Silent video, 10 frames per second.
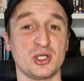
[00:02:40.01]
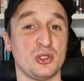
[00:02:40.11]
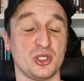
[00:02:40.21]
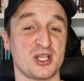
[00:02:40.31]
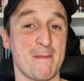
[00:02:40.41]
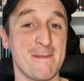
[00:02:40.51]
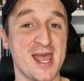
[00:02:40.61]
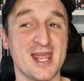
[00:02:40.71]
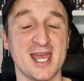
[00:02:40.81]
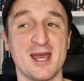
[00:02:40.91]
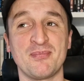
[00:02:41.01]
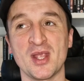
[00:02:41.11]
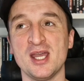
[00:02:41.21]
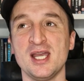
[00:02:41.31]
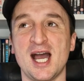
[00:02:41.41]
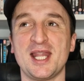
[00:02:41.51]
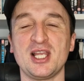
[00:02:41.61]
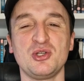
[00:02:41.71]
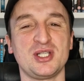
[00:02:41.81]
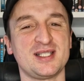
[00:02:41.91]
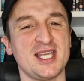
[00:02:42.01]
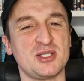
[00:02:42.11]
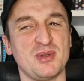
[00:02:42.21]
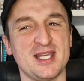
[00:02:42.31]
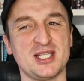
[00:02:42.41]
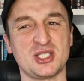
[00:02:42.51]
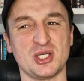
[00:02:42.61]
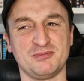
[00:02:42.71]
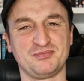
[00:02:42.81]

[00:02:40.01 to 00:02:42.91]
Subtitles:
and causing mayhem. And that usually takes place